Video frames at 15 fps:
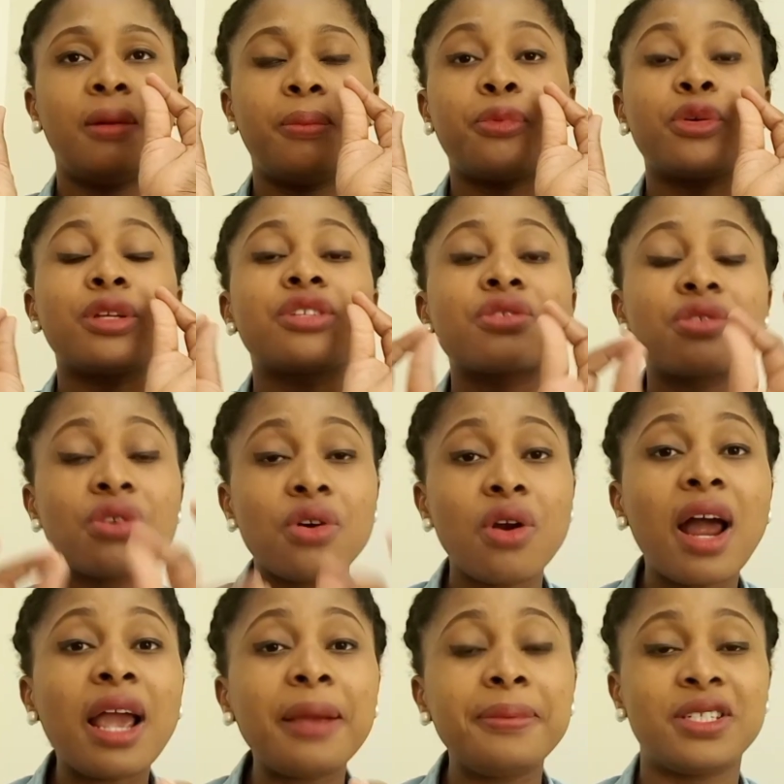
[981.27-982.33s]

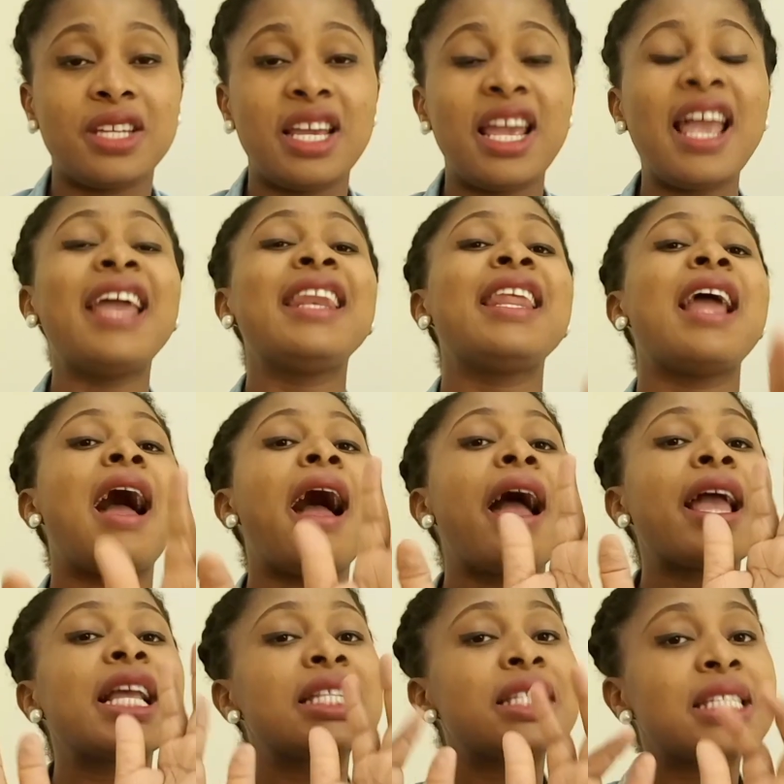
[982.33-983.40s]
prescribed any
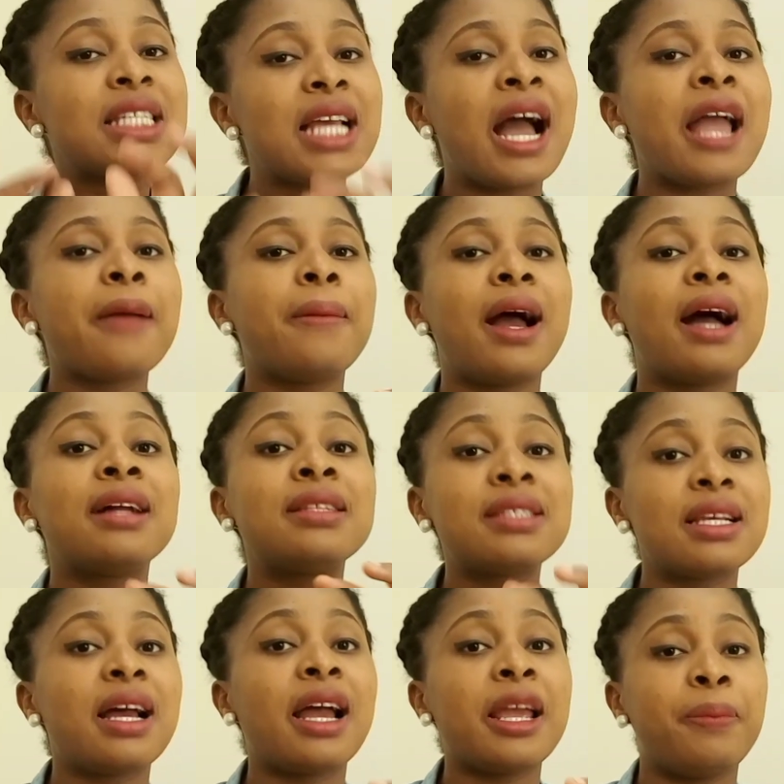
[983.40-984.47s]

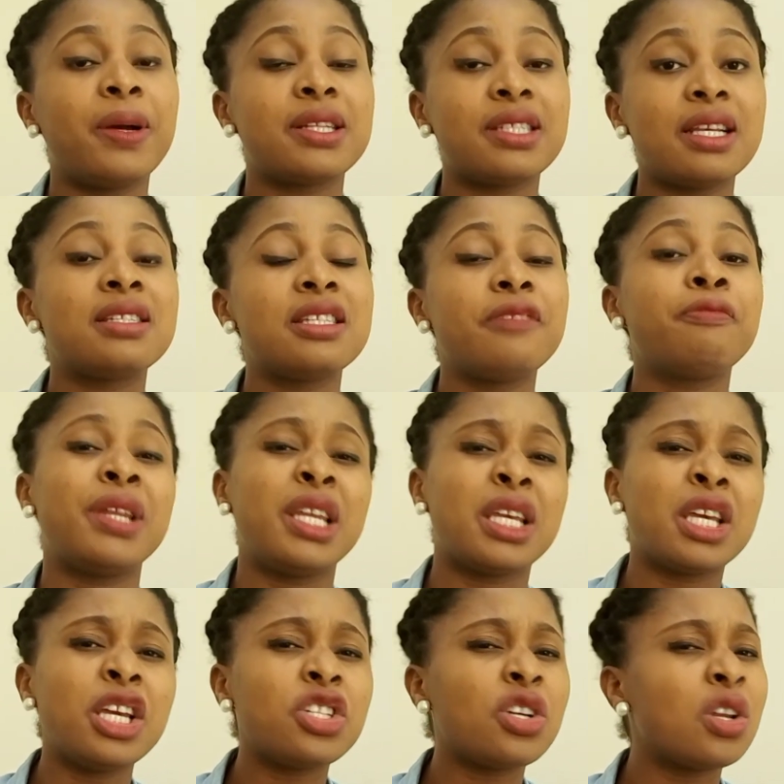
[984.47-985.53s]
anti-hypertensive
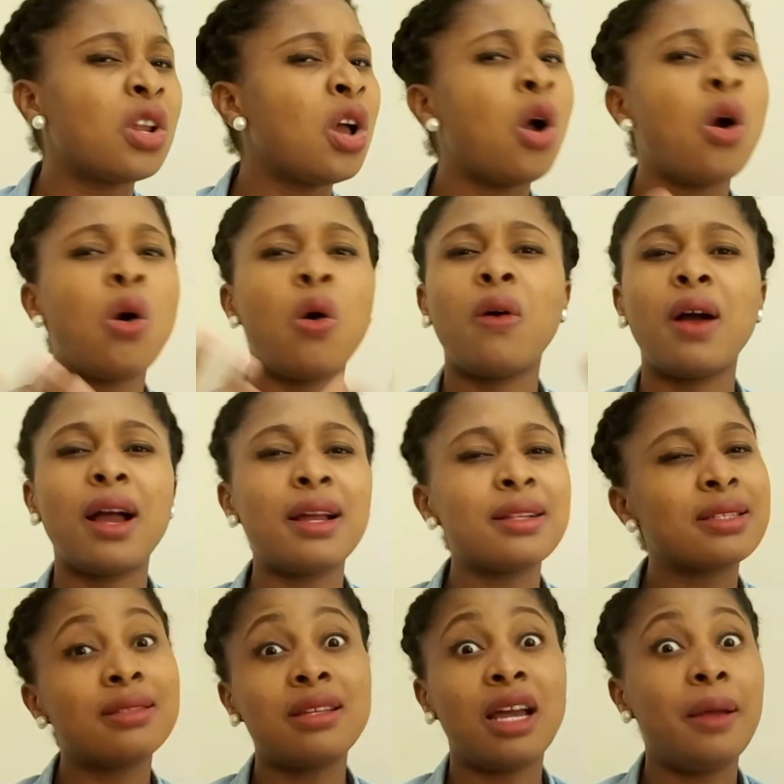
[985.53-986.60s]
medication or
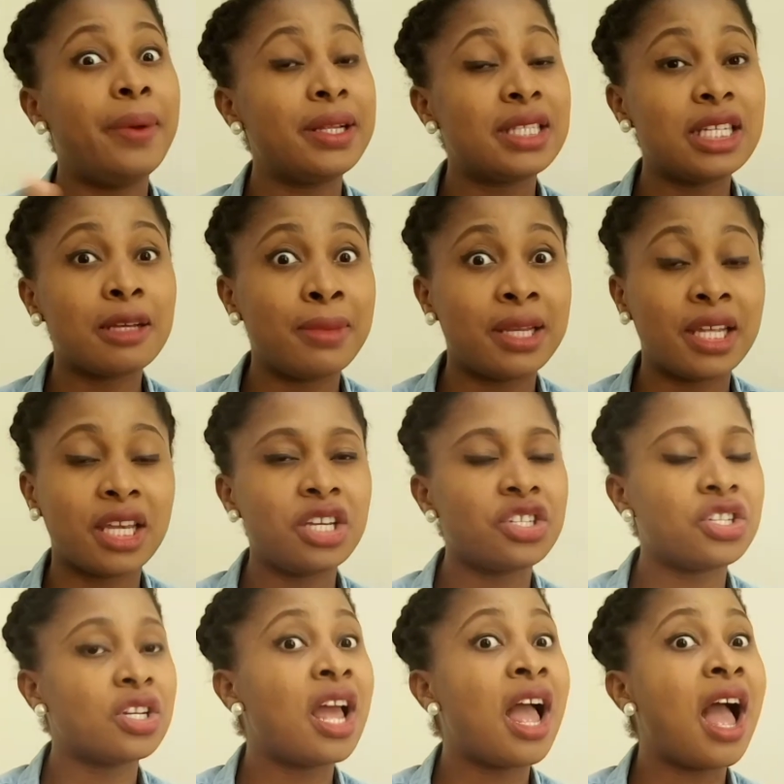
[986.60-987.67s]
anti-diabetic
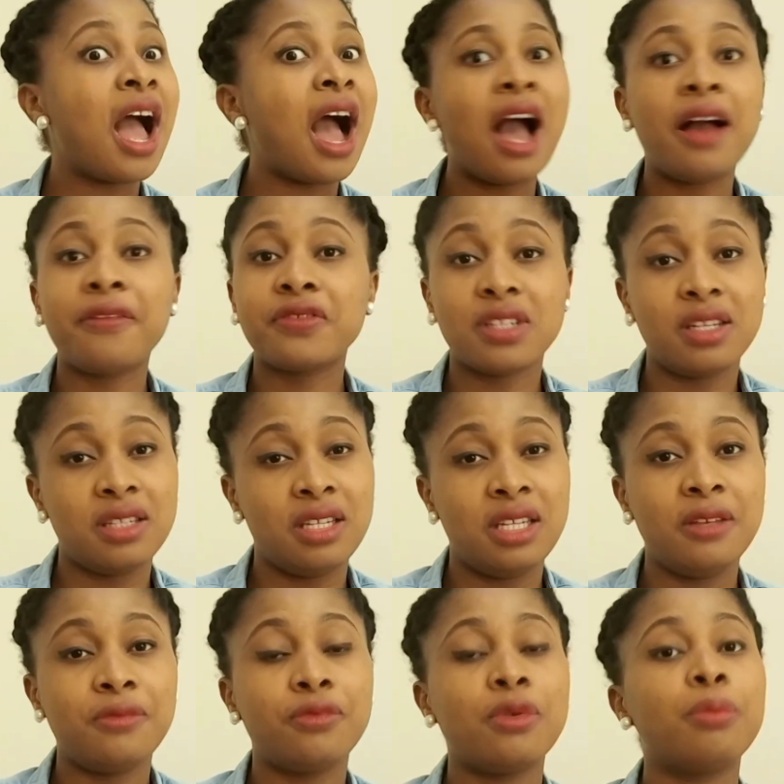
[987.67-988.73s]
medication after
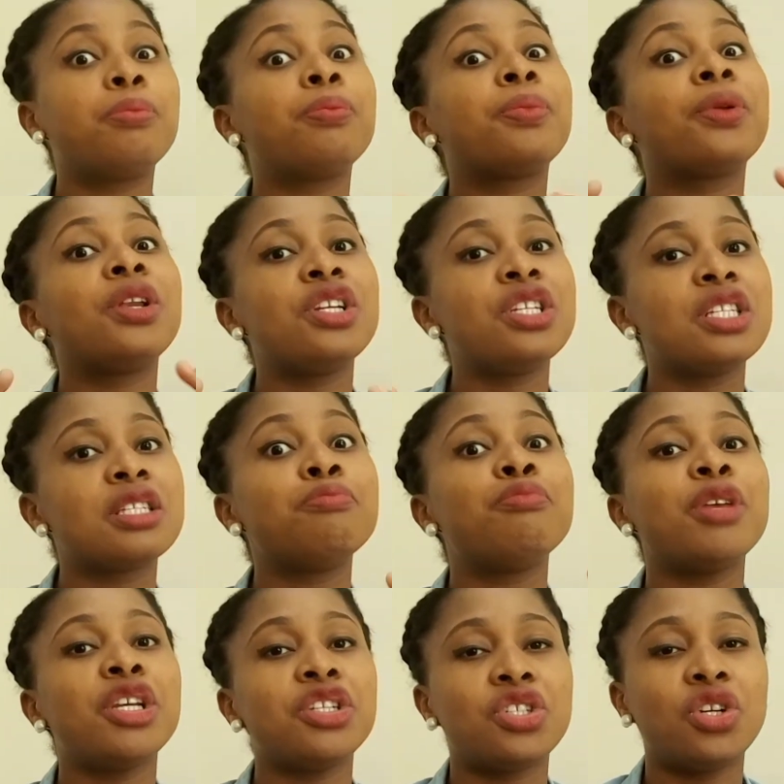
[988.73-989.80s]
delivery, please
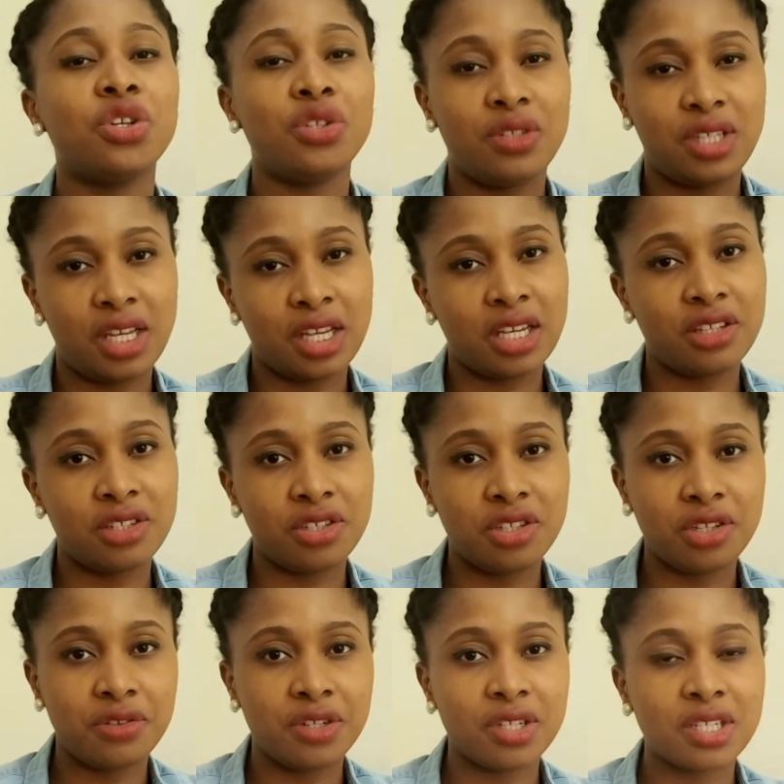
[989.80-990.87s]
make sure you take it
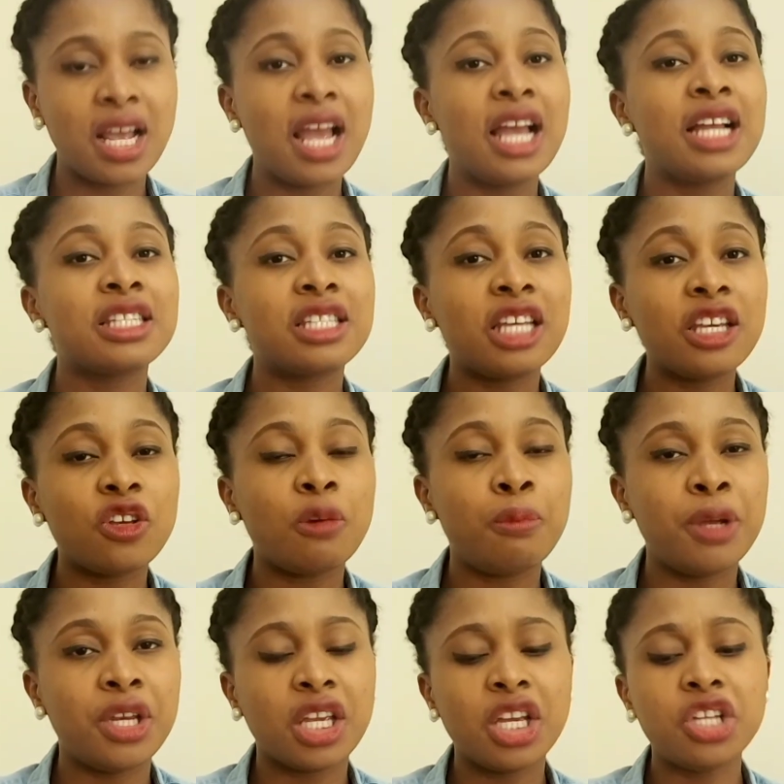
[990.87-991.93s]
serious. Take your
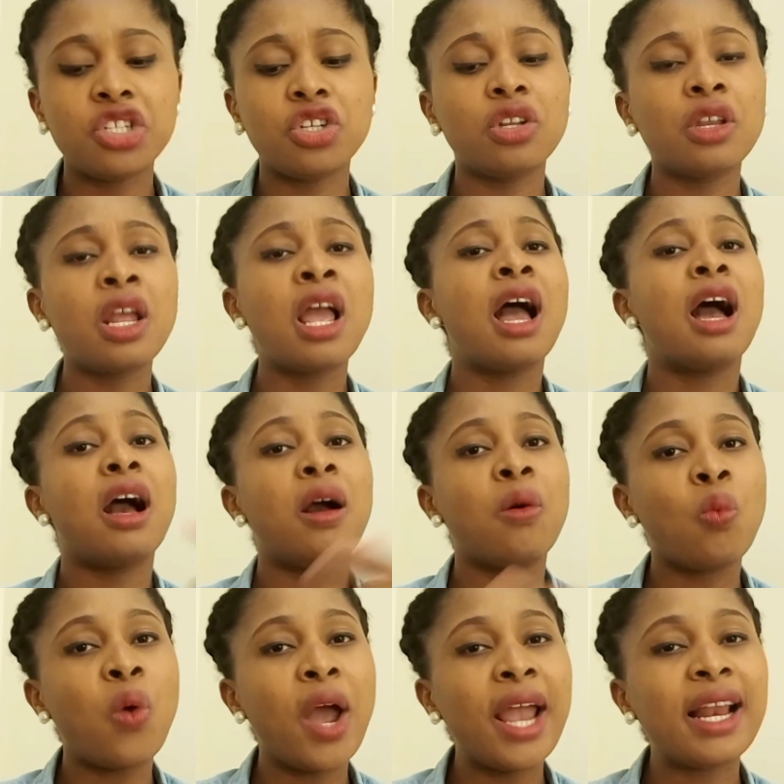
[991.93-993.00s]
medication, and
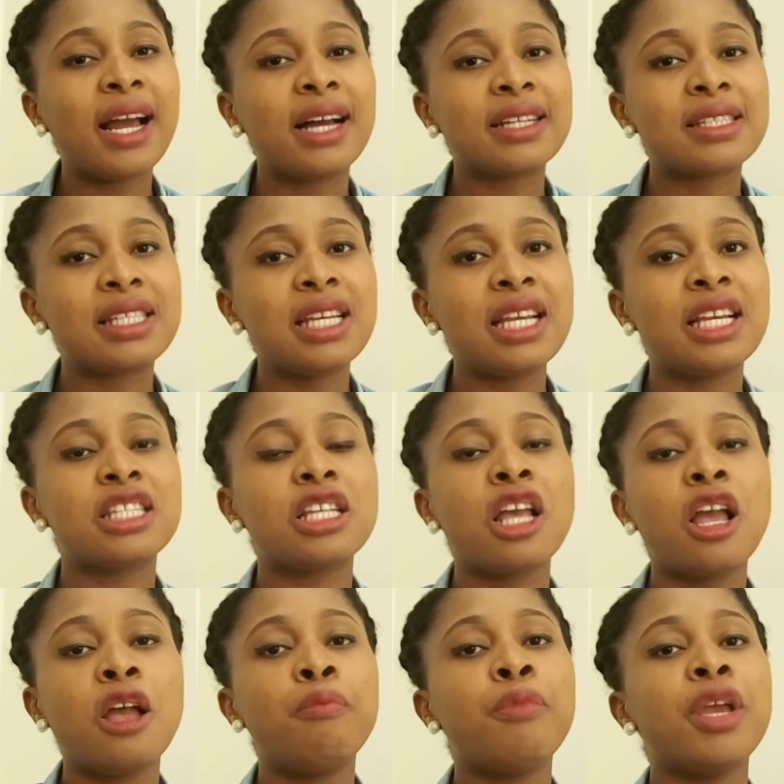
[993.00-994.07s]
while at it,
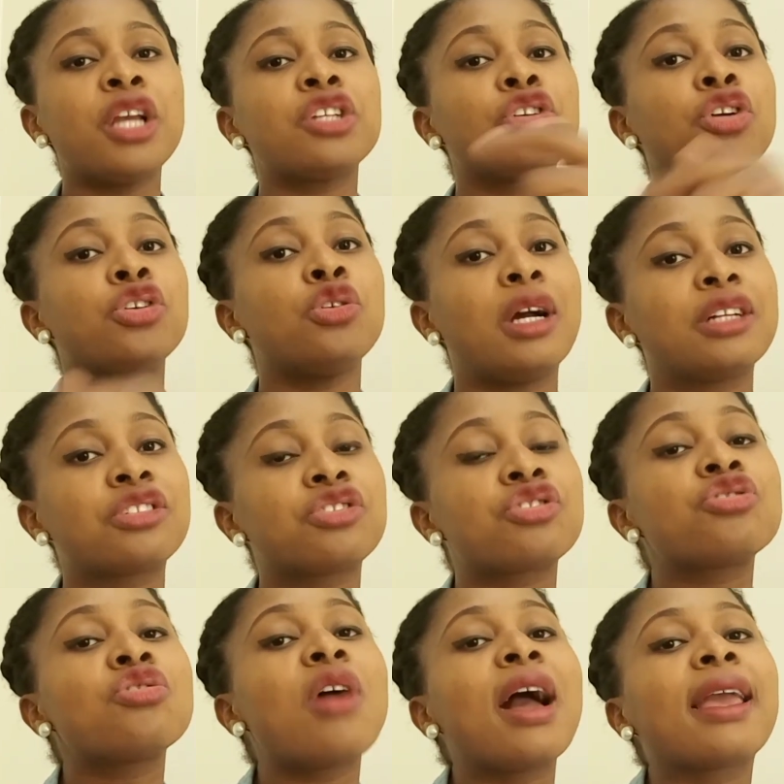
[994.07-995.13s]
make sure you are
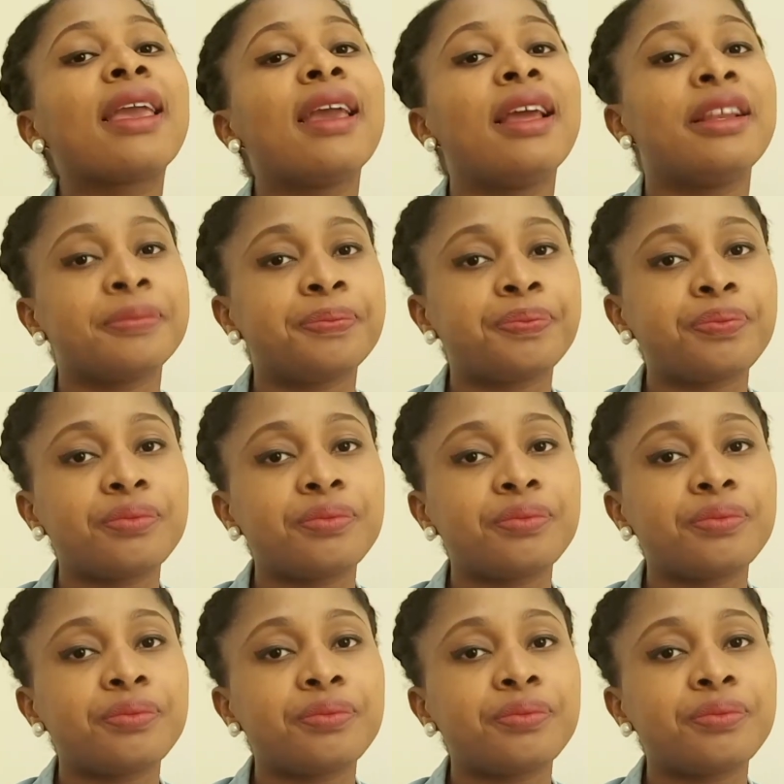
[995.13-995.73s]
tracking.